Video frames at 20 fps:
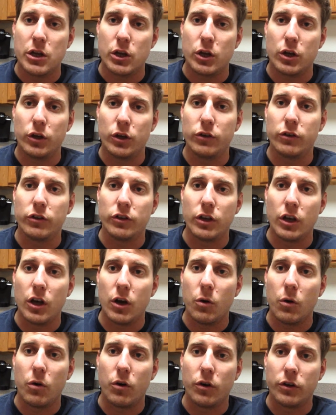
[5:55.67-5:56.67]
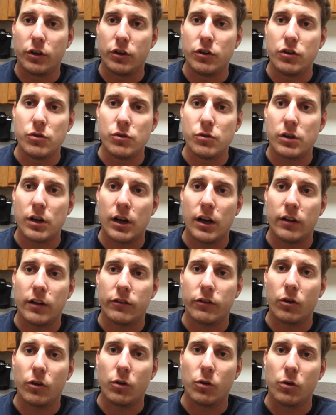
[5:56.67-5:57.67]
good to go on a new
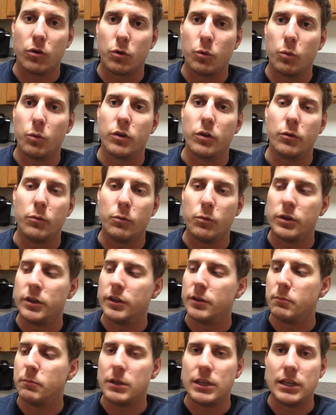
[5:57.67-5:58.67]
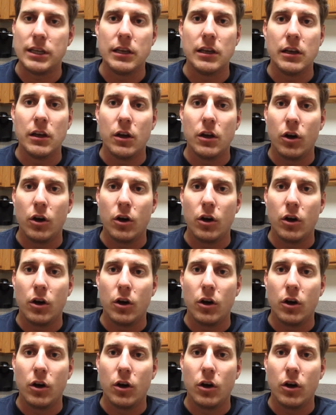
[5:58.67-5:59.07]
console, or will we be